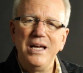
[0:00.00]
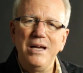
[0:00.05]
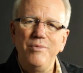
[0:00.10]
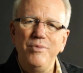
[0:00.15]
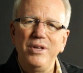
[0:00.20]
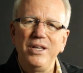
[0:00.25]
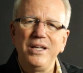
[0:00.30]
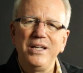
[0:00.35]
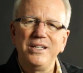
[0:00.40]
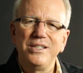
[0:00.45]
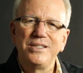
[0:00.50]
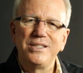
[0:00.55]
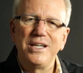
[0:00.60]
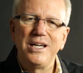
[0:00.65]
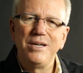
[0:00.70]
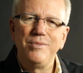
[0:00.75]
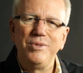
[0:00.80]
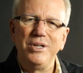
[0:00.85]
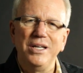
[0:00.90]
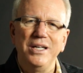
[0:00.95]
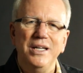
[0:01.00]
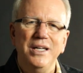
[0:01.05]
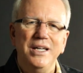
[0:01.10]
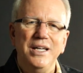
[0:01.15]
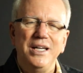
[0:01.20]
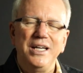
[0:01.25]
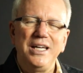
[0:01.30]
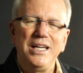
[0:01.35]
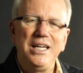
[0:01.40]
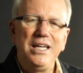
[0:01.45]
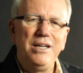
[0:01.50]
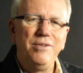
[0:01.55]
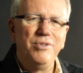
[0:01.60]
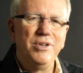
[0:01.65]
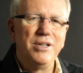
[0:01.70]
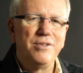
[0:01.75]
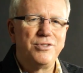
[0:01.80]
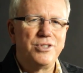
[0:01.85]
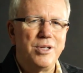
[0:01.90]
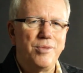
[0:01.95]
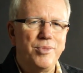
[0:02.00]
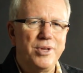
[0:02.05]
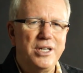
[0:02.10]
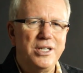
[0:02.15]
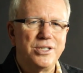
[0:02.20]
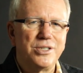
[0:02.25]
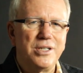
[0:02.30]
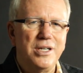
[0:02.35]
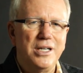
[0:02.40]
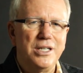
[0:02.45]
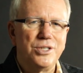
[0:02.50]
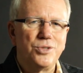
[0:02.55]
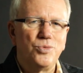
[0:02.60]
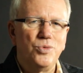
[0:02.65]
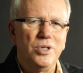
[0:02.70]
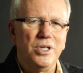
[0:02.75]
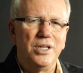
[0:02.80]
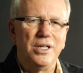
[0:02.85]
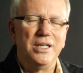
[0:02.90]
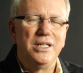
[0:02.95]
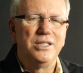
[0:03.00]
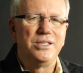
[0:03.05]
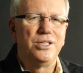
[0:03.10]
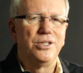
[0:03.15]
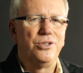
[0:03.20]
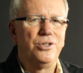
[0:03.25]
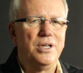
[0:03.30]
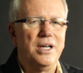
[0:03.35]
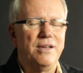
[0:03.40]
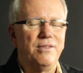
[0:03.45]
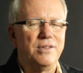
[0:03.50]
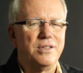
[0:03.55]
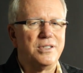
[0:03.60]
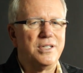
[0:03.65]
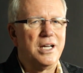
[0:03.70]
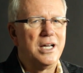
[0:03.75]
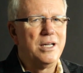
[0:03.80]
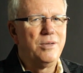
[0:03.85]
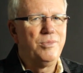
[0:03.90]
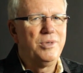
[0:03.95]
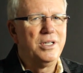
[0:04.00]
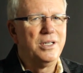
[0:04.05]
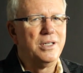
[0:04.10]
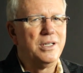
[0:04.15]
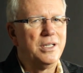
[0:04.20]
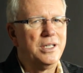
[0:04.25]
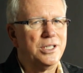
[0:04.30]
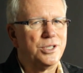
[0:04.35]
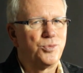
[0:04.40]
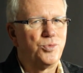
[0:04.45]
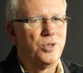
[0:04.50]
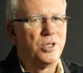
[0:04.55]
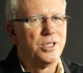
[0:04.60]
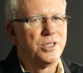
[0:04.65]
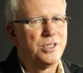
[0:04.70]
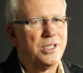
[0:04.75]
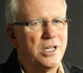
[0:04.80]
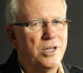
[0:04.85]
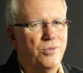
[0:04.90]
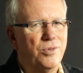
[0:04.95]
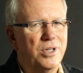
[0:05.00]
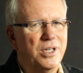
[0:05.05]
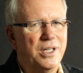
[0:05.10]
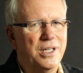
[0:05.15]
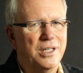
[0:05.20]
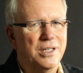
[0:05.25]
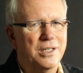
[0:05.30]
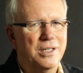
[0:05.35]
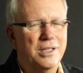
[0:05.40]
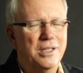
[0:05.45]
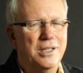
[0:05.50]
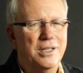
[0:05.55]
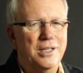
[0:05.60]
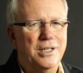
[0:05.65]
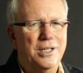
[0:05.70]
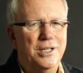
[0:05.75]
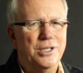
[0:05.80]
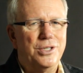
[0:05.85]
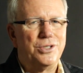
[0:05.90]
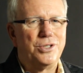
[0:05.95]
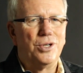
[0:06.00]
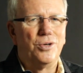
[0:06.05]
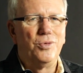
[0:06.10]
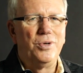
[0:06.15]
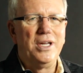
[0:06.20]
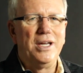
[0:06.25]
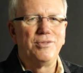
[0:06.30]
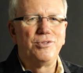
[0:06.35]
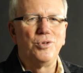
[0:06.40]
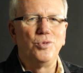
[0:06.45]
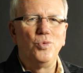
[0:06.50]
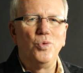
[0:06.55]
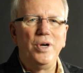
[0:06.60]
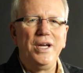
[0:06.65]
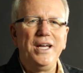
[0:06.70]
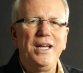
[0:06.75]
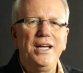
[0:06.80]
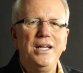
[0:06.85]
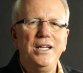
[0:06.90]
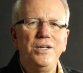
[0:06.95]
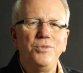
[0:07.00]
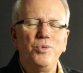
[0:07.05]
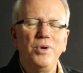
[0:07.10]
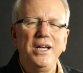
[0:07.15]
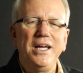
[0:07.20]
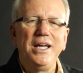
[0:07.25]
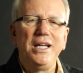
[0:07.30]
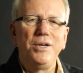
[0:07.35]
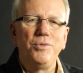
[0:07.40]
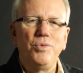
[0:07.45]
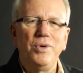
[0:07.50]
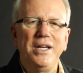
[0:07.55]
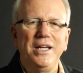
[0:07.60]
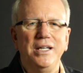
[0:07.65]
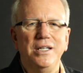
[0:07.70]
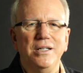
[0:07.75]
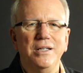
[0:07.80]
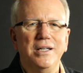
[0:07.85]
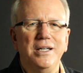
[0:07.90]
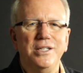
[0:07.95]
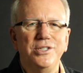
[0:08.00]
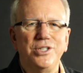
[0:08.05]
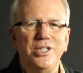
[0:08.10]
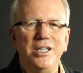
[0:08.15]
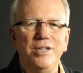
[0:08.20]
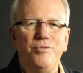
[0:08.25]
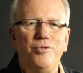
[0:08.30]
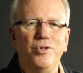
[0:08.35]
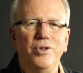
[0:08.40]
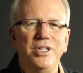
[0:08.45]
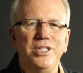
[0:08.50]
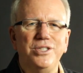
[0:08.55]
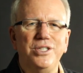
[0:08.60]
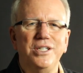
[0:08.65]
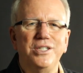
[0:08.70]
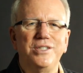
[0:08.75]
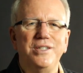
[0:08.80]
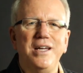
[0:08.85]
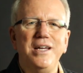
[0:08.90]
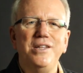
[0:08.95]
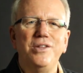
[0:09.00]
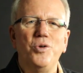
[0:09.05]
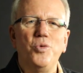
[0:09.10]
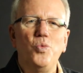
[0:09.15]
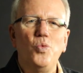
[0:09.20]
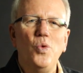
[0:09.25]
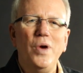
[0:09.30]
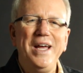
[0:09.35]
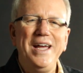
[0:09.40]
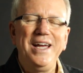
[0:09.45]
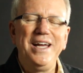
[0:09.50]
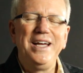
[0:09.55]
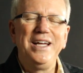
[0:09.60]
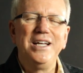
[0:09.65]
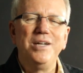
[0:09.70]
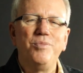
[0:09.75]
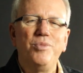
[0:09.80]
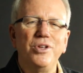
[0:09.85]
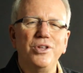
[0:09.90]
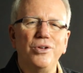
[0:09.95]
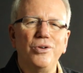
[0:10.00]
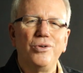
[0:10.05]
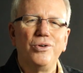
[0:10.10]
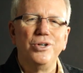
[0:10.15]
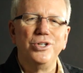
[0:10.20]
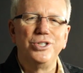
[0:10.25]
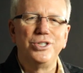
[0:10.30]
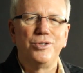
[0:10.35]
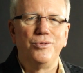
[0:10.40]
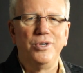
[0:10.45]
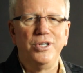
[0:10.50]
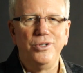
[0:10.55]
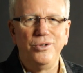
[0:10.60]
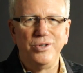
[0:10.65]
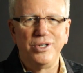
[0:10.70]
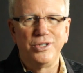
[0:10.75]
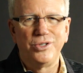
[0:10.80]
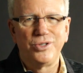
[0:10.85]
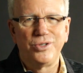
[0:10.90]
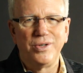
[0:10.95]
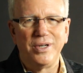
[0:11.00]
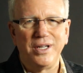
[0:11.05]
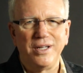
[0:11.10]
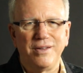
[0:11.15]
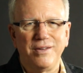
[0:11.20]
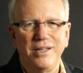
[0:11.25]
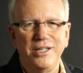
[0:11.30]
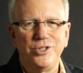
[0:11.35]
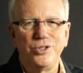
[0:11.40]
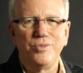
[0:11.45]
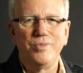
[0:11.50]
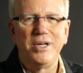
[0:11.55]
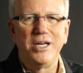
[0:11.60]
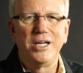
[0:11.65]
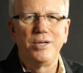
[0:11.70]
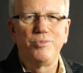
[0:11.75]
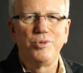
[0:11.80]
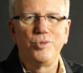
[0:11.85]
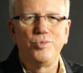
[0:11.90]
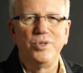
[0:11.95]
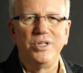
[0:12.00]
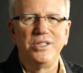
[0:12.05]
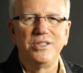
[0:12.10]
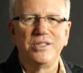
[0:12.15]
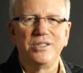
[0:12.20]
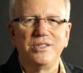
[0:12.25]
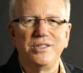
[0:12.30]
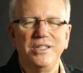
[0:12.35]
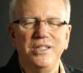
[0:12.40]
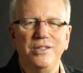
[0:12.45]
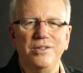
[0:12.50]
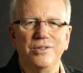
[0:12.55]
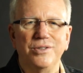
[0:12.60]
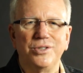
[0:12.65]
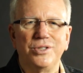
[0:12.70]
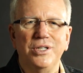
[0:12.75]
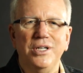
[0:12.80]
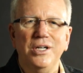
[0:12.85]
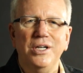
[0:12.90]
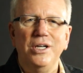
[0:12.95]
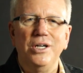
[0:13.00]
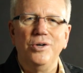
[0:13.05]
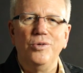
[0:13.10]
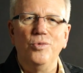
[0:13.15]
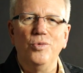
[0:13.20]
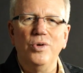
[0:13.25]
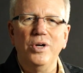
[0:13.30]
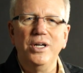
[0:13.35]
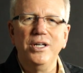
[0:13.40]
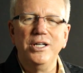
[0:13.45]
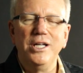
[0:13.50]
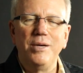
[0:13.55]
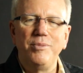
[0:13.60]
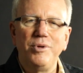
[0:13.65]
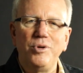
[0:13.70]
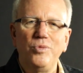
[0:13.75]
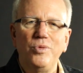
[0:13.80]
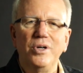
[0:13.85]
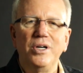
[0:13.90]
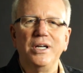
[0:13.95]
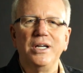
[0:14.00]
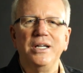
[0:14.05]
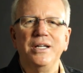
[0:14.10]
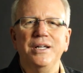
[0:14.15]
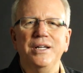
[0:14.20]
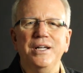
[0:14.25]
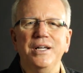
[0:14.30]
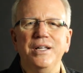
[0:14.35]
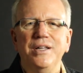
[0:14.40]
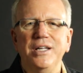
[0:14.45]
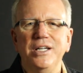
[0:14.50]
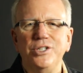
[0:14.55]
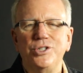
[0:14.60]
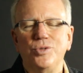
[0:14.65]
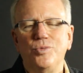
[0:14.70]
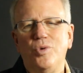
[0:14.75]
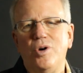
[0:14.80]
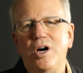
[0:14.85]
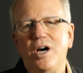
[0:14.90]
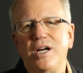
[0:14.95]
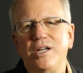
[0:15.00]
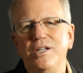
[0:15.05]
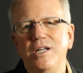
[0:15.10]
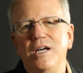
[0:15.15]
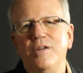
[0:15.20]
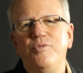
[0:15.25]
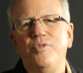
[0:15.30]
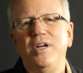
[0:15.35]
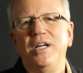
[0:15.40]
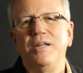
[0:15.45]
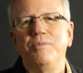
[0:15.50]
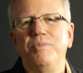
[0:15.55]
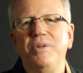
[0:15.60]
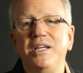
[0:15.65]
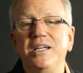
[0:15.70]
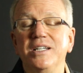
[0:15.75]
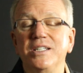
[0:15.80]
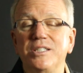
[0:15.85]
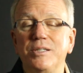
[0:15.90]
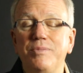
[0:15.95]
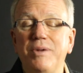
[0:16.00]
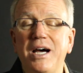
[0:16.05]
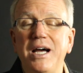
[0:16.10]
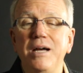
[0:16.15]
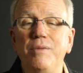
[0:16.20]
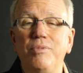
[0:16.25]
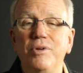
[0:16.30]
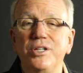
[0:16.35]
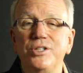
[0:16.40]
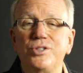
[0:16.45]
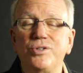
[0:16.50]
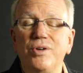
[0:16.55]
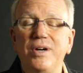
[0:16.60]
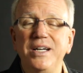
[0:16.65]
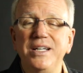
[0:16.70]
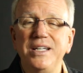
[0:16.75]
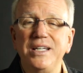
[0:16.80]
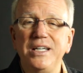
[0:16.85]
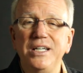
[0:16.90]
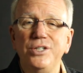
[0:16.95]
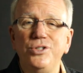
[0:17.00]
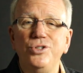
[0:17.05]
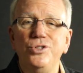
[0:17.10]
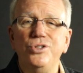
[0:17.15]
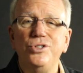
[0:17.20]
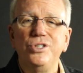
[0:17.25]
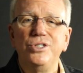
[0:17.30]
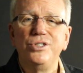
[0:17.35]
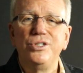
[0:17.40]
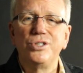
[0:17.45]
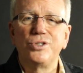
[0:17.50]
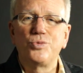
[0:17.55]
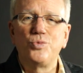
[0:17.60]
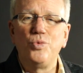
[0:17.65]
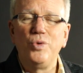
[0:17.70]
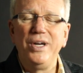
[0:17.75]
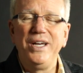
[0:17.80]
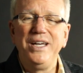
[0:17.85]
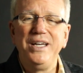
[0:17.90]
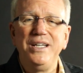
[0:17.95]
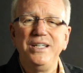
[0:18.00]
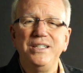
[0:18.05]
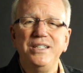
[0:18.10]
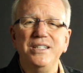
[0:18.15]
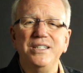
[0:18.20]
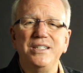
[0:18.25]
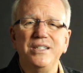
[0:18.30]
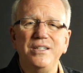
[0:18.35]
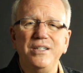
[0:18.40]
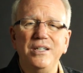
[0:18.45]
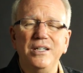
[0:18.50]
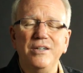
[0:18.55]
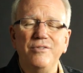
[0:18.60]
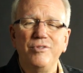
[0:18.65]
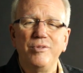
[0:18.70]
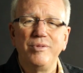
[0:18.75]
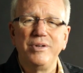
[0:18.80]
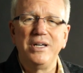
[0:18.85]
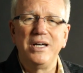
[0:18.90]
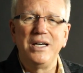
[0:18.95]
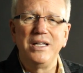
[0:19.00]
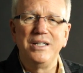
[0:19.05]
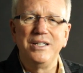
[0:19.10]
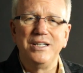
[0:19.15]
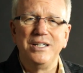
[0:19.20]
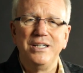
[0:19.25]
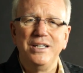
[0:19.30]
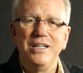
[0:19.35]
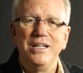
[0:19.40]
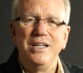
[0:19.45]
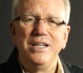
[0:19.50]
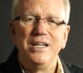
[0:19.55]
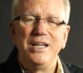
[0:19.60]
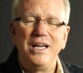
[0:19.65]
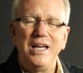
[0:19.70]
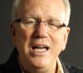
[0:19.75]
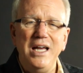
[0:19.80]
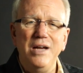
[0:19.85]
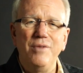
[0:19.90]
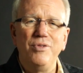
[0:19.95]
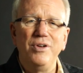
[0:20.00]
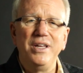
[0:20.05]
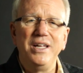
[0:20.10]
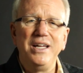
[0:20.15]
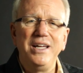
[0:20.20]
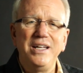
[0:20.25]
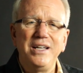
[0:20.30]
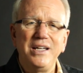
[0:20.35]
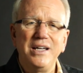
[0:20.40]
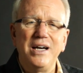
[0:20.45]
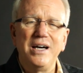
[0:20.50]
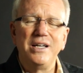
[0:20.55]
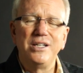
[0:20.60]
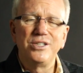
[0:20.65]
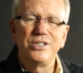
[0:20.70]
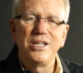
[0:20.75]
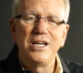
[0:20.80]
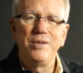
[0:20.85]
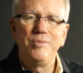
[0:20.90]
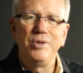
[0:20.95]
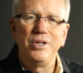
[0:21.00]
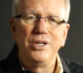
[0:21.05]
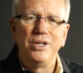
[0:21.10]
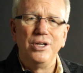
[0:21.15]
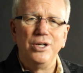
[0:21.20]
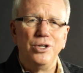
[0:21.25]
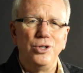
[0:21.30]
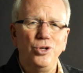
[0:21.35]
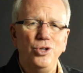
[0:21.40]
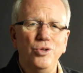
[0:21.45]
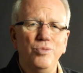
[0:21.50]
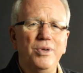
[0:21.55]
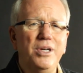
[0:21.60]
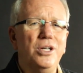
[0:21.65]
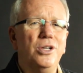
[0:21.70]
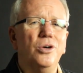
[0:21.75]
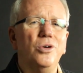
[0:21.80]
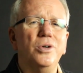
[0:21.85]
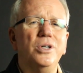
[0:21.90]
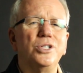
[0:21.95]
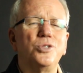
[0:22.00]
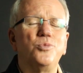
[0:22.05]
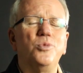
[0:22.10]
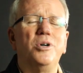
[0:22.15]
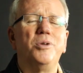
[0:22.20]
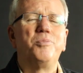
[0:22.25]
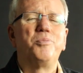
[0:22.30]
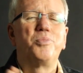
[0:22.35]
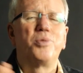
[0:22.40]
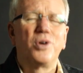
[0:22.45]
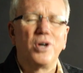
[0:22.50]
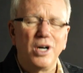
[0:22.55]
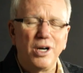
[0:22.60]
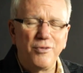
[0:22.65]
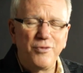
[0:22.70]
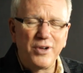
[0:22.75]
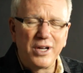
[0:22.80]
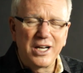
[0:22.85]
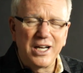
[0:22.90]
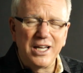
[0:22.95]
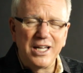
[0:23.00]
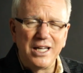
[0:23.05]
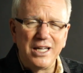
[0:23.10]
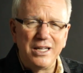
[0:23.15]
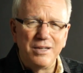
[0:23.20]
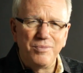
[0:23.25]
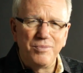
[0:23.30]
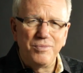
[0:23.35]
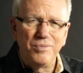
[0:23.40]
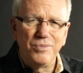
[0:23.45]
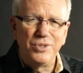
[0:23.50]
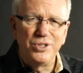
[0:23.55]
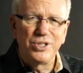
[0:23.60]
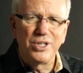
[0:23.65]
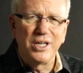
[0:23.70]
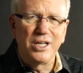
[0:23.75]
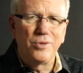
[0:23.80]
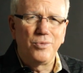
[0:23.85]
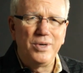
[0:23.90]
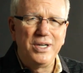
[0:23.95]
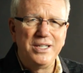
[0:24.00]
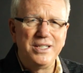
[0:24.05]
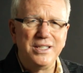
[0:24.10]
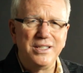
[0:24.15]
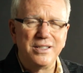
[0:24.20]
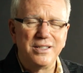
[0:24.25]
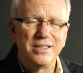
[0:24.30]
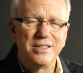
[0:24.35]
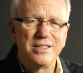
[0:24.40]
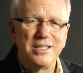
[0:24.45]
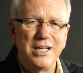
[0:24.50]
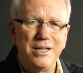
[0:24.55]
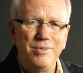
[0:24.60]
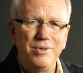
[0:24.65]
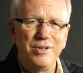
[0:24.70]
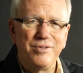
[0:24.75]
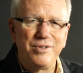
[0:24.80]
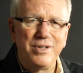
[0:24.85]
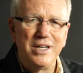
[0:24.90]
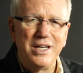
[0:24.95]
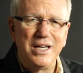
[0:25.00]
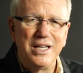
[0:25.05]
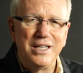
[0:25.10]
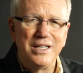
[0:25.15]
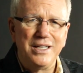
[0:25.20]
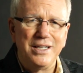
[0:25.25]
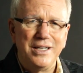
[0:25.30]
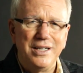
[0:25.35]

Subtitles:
Everything is timing. Even if something is God's will, until you have the timing, his will is not ready. So we have to wait. Isaiah 40 says, "They that wait upon the Lord shall renew their strength. They shall mount up with wings as eagles. Run, not be weary. They shall walk, not faint." Because the Bible is trying to get you to just wait until you hear from God. Everything in God is timing. You may know his will perfectly, but you got to wait until the timing of God.